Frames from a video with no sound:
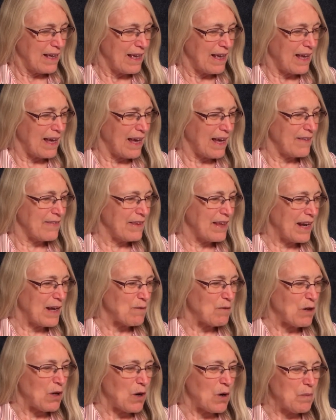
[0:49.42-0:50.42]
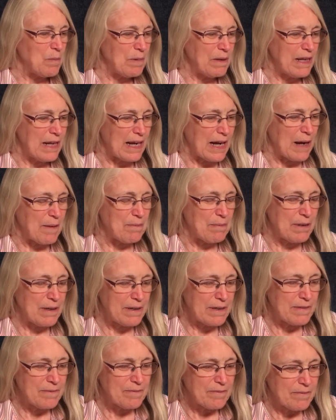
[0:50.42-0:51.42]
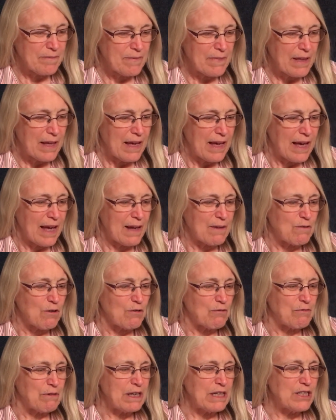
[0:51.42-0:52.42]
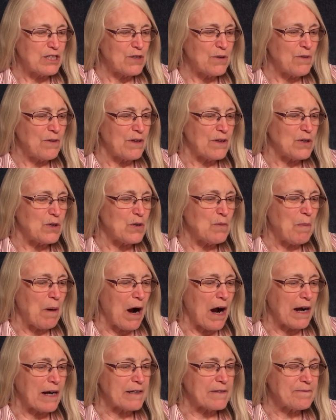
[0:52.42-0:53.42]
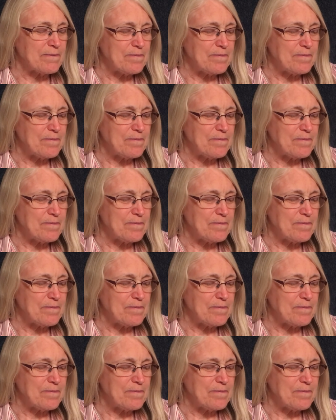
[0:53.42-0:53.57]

and then I will open it up and we'll read you the new part.